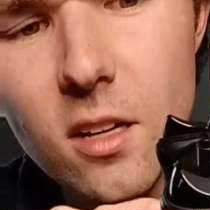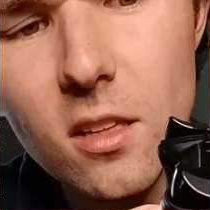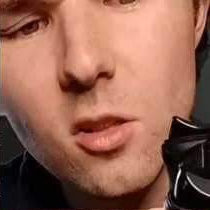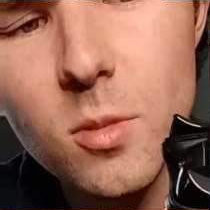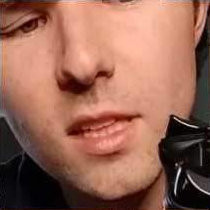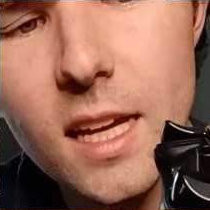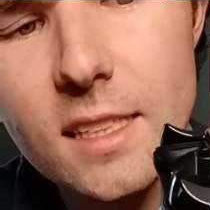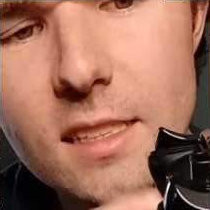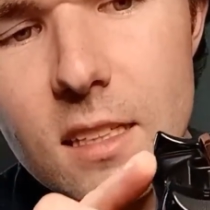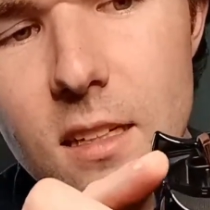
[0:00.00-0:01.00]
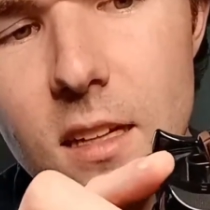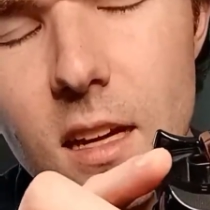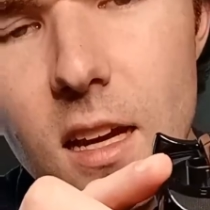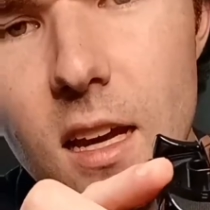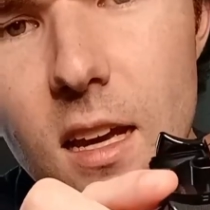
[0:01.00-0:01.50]
a little bit less,
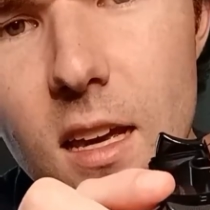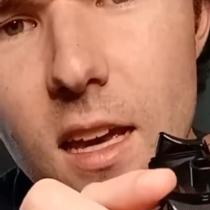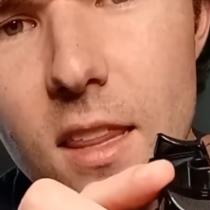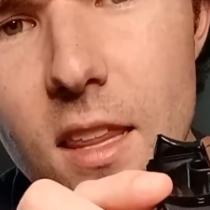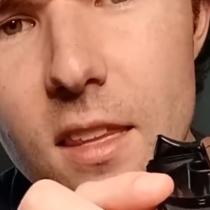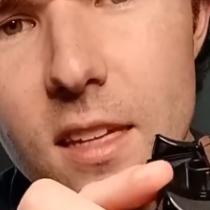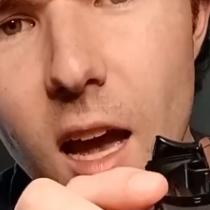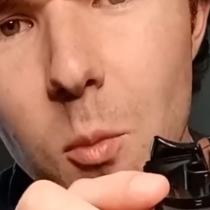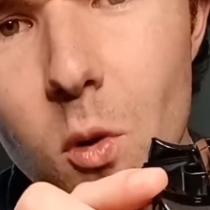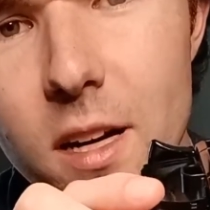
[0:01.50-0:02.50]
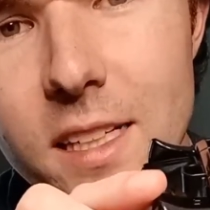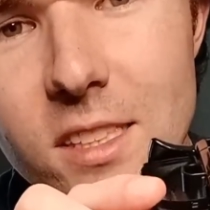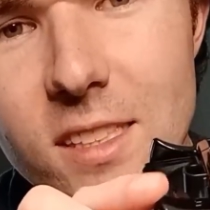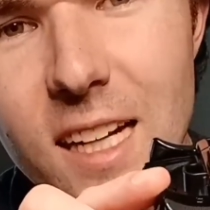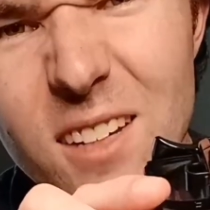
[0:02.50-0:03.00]
and then the top one, it's
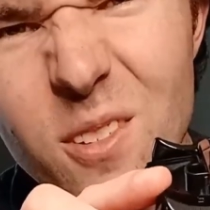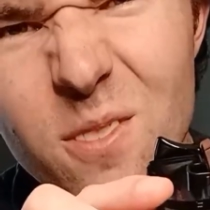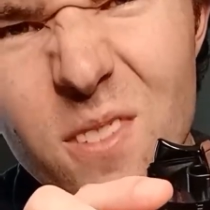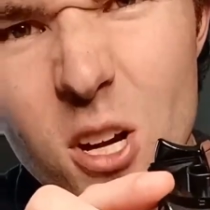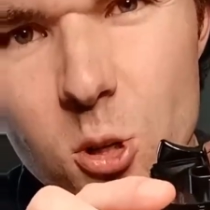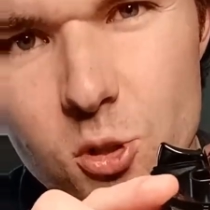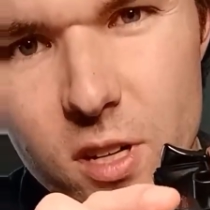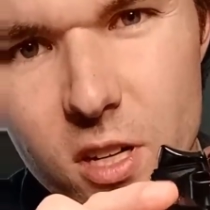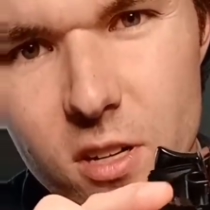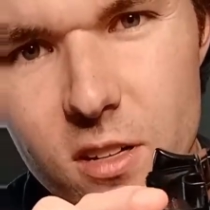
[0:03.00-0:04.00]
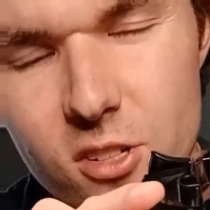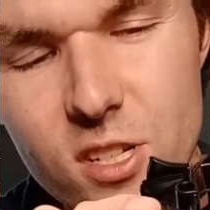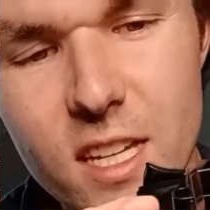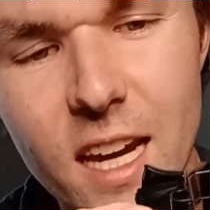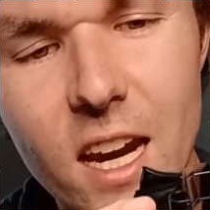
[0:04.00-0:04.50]
just kind of a finger trigger, or just
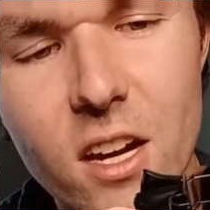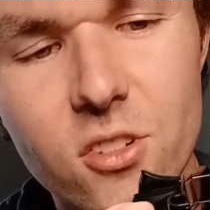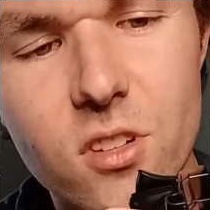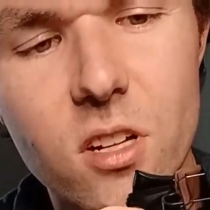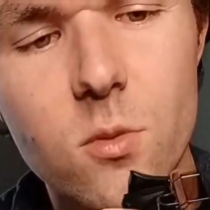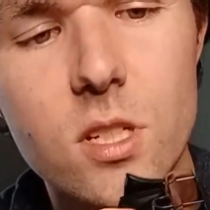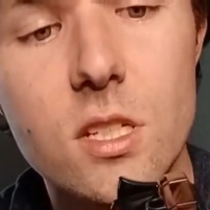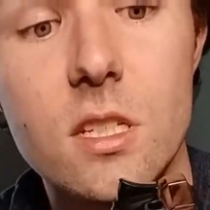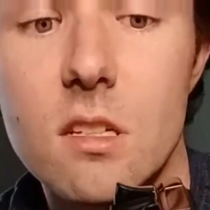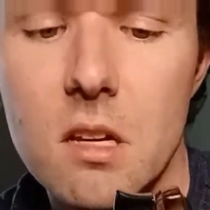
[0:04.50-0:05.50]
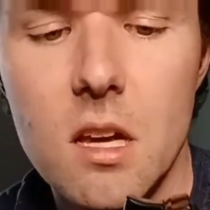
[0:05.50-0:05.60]
like a hair trigger, which is